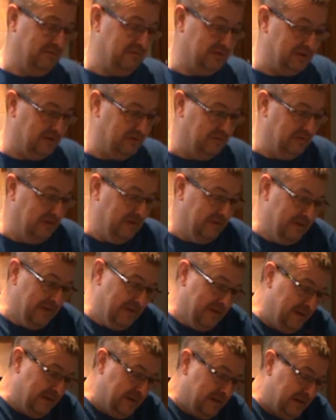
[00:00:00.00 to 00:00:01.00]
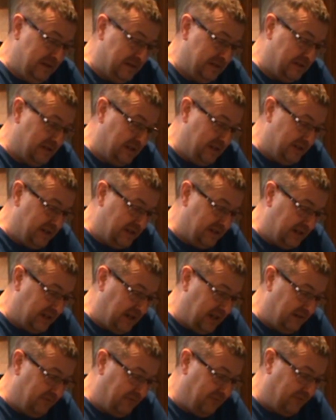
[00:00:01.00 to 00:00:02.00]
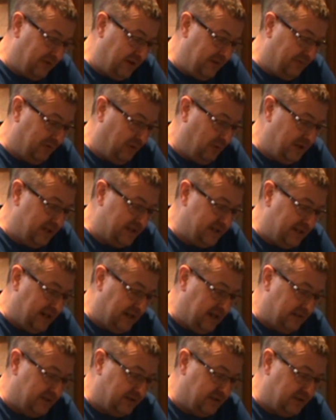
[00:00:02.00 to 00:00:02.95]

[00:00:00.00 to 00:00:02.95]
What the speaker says: So this is a kind of free-flowing style.